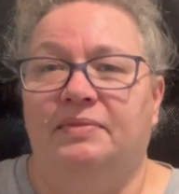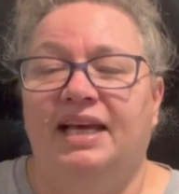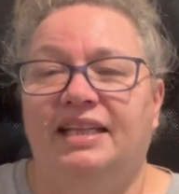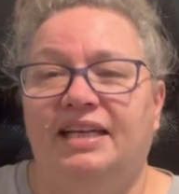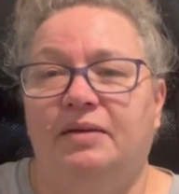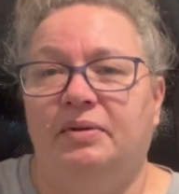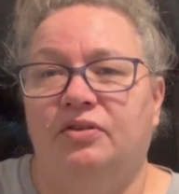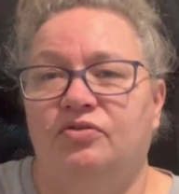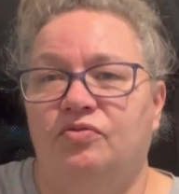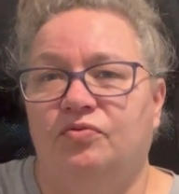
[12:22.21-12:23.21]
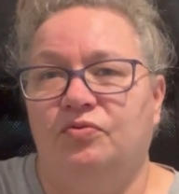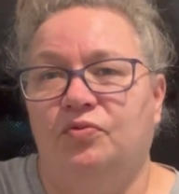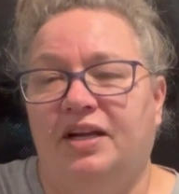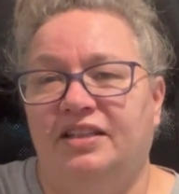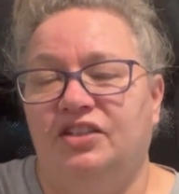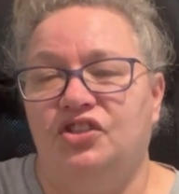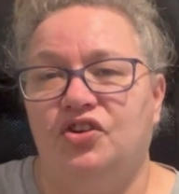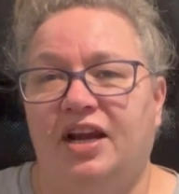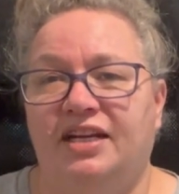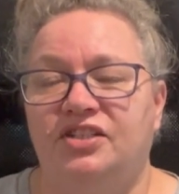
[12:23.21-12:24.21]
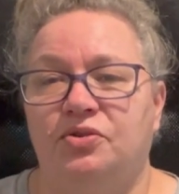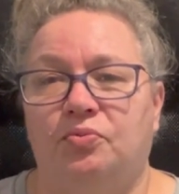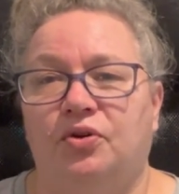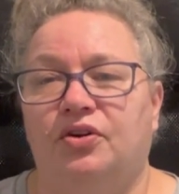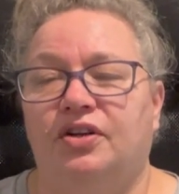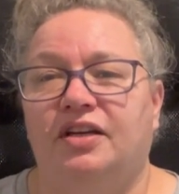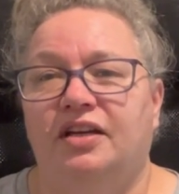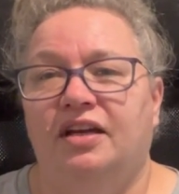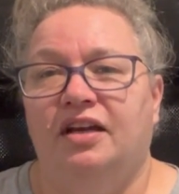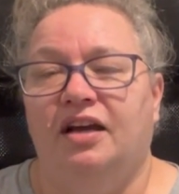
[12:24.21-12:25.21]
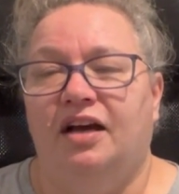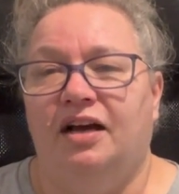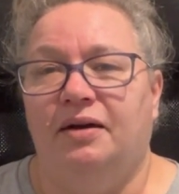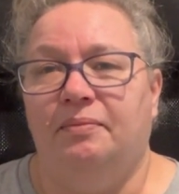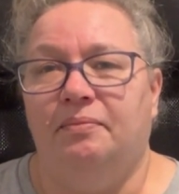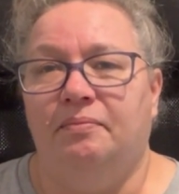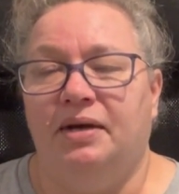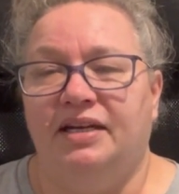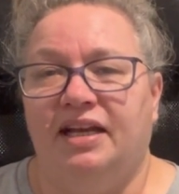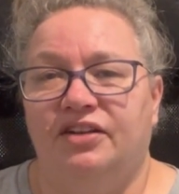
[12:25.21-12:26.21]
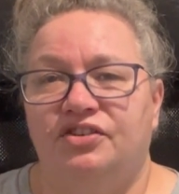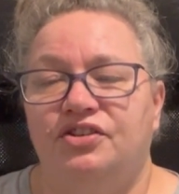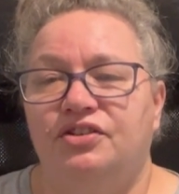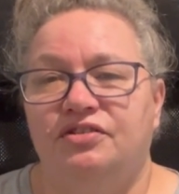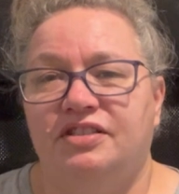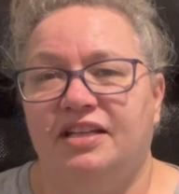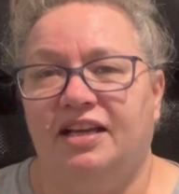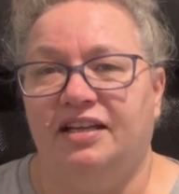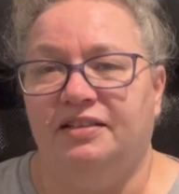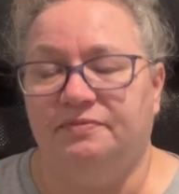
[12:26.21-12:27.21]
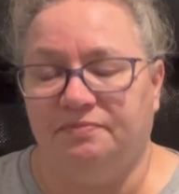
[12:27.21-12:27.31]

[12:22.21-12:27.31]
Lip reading: Lately, I've been riding the train to work Monday and Tuesday,